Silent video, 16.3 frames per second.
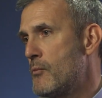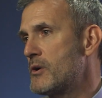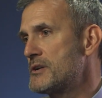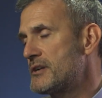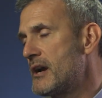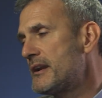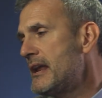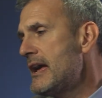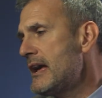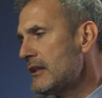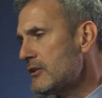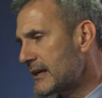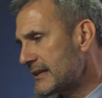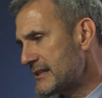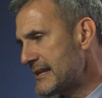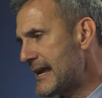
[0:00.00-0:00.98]
more done.
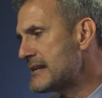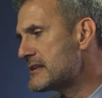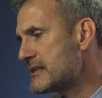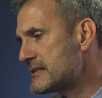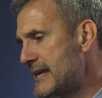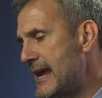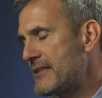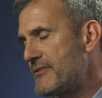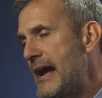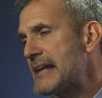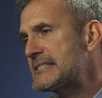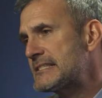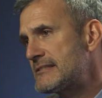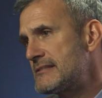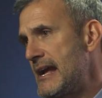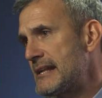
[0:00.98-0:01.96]
Look, at the end of the day,
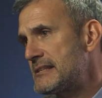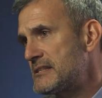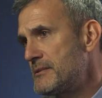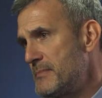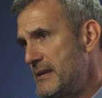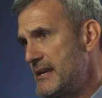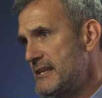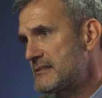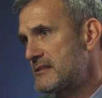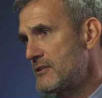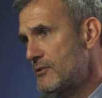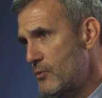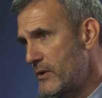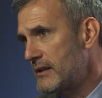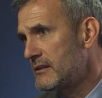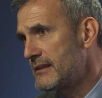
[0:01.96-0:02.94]
that's that to me is
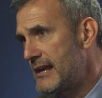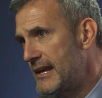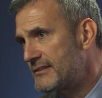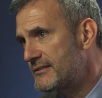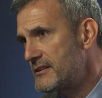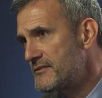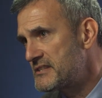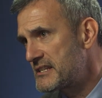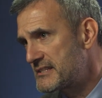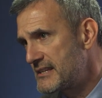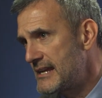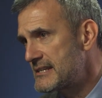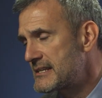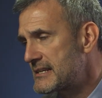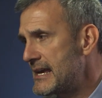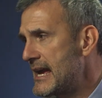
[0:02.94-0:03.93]
the real lesson of
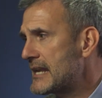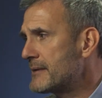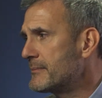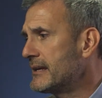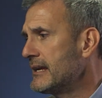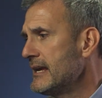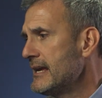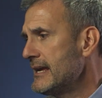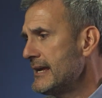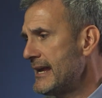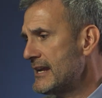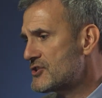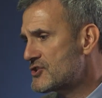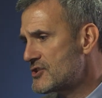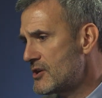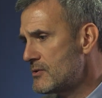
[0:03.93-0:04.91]
Success Academy.
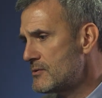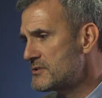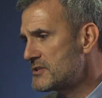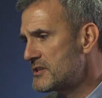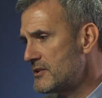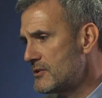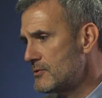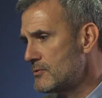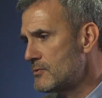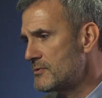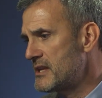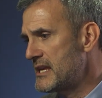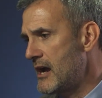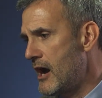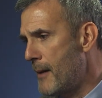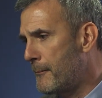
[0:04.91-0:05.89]
It shows you
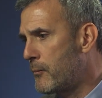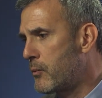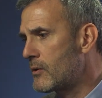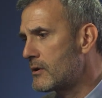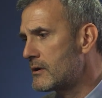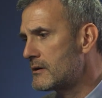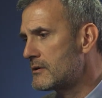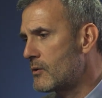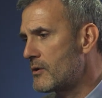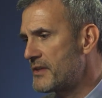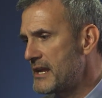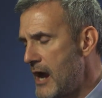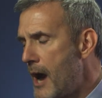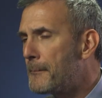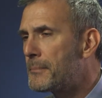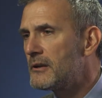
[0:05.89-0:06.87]
the upward or
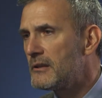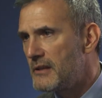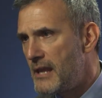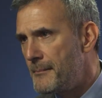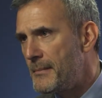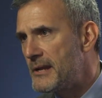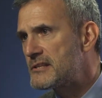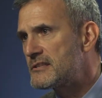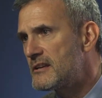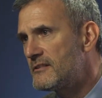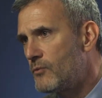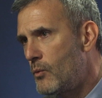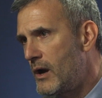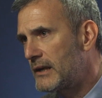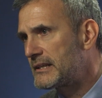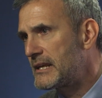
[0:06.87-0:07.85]
the upper limits of
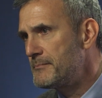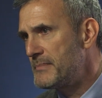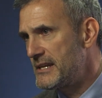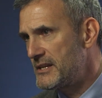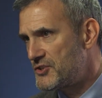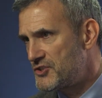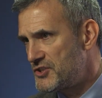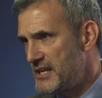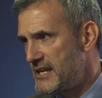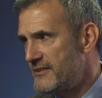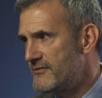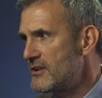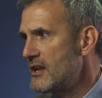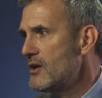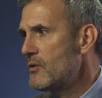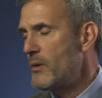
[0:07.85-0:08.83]
what can be
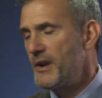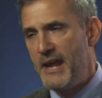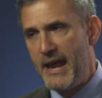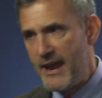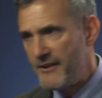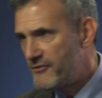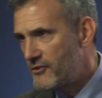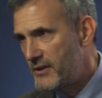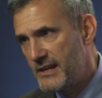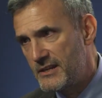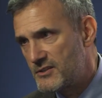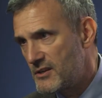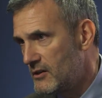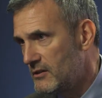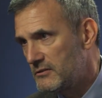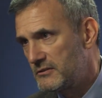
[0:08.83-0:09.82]
achieved when every
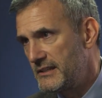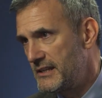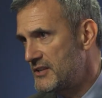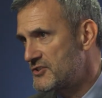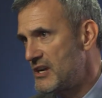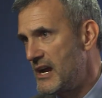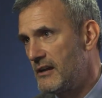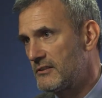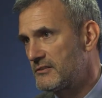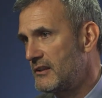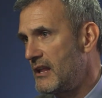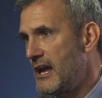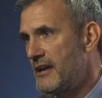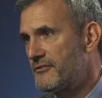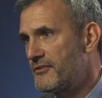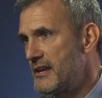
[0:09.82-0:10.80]
adult in a child's
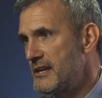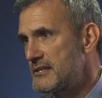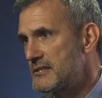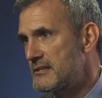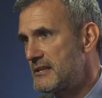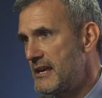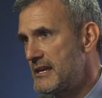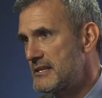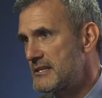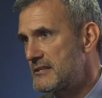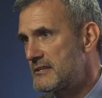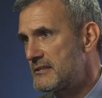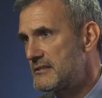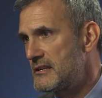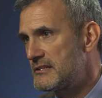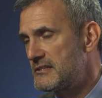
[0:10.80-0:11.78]
life is
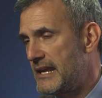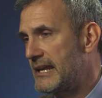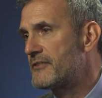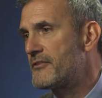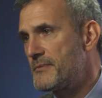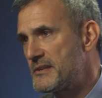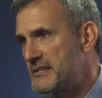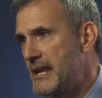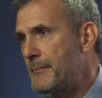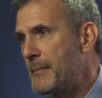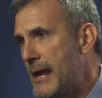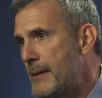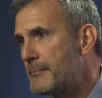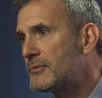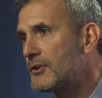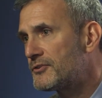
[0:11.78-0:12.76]
is singing from the same
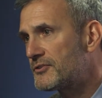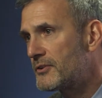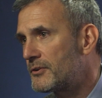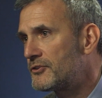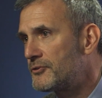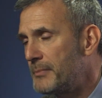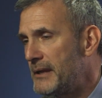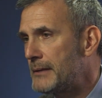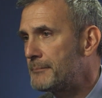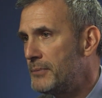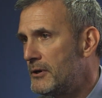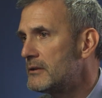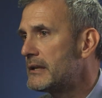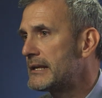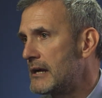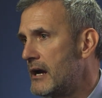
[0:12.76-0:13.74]
hymnal, to speak,
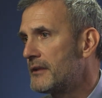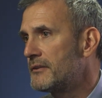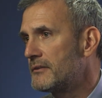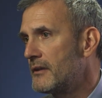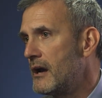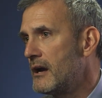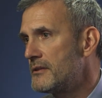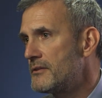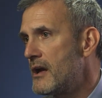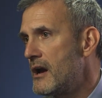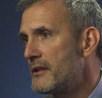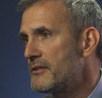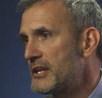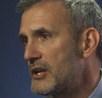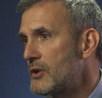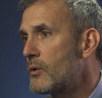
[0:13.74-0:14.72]
pulling on on
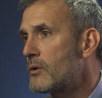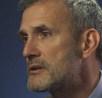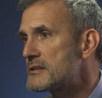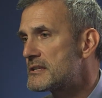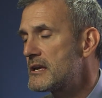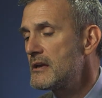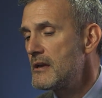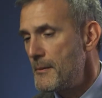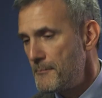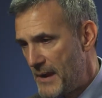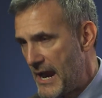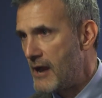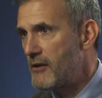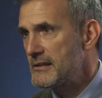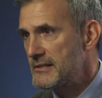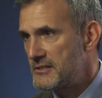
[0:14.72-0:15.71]
on the oars.
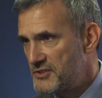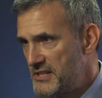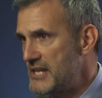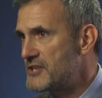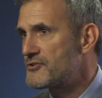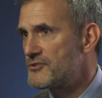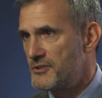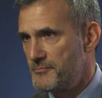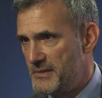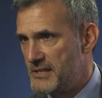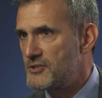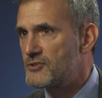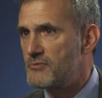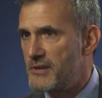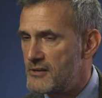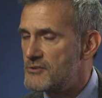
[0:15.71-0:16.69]
Parents parents, teachers,
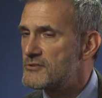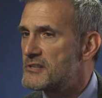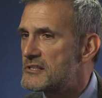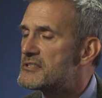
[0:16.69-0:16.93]
administrators,